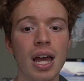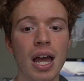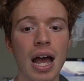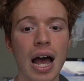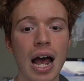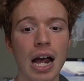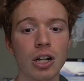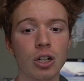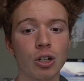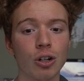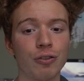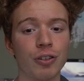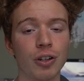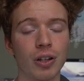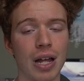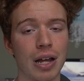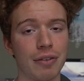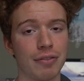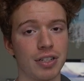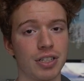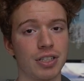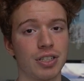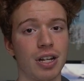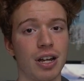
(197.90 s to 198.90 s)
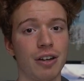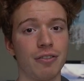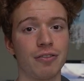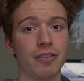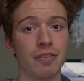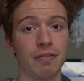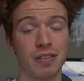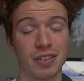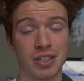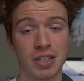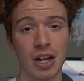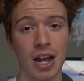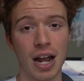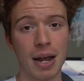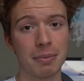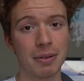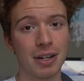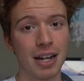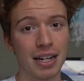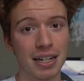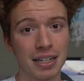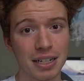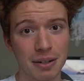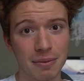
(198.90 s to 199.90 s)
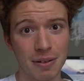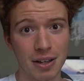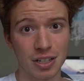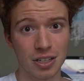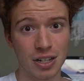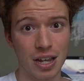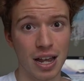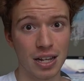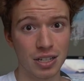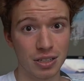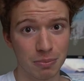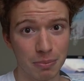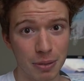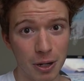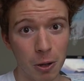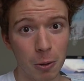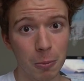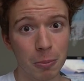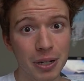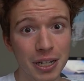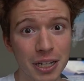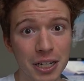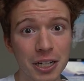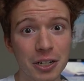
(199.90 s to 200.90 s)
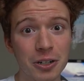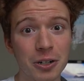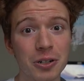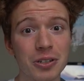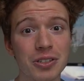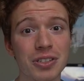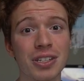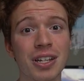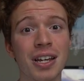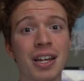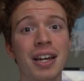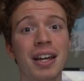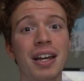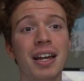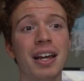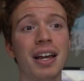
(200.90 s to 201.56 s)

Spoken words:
I don't know if you'll have as tough of a time getting him as Bill Peters.